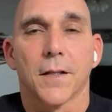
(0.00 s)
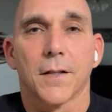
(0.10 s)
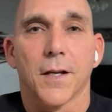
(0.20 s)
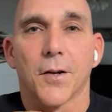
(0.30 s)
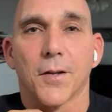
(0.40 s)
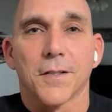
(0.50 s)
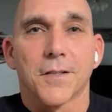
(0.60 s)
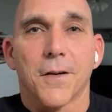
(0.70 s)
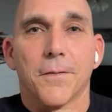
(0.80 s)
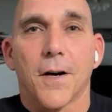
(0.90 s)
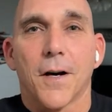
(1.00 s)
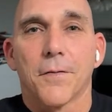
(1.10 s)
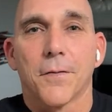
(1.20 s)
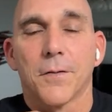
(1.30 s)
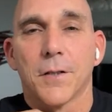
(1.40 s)
Take all this stuff off,
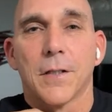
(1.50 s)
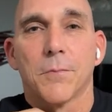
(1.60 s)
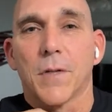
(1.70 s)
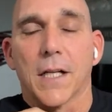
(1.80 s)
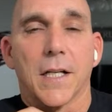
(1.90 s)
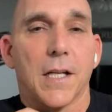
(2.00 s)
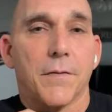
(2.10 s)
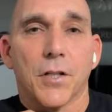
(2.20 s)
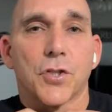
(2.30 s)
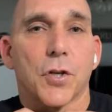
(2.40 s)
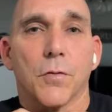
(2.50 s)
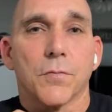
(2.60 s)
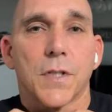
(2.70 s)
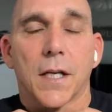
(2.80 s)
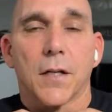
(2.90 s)
like leaving the show,
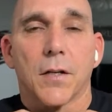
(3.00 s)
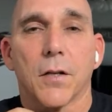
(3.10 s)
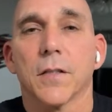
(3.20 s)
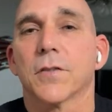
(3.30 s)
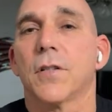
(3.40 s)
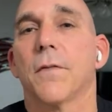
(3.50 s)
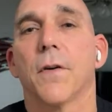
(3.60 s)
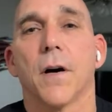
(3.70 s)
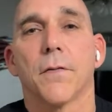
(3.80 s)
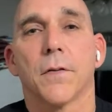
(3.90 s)
taking all this stuff off.